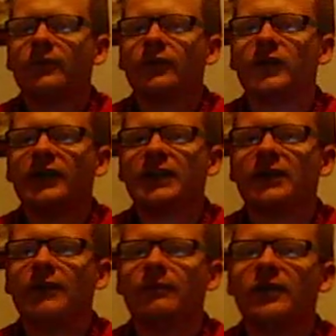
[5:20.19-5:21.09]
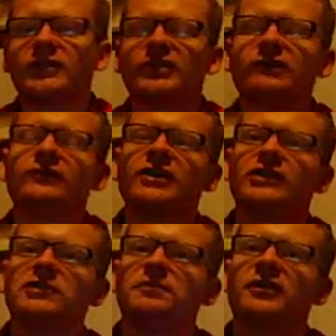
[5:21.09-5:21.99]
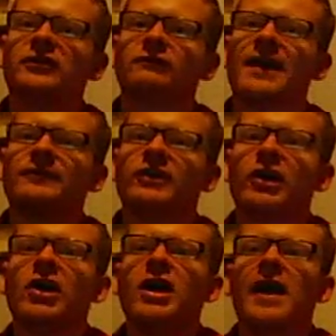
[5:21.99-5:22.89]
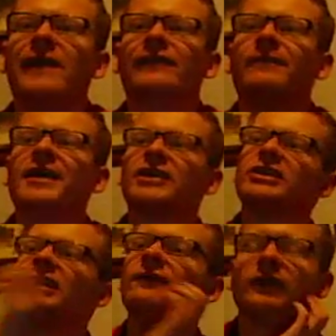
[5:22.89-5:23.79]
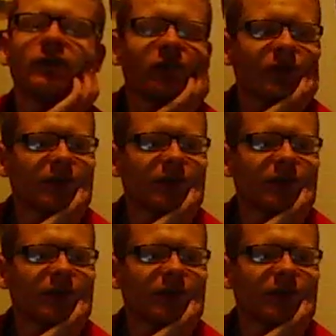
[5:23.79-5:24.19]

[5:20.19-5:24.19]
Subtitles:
The person who was injured by the raptor ends up actually having to,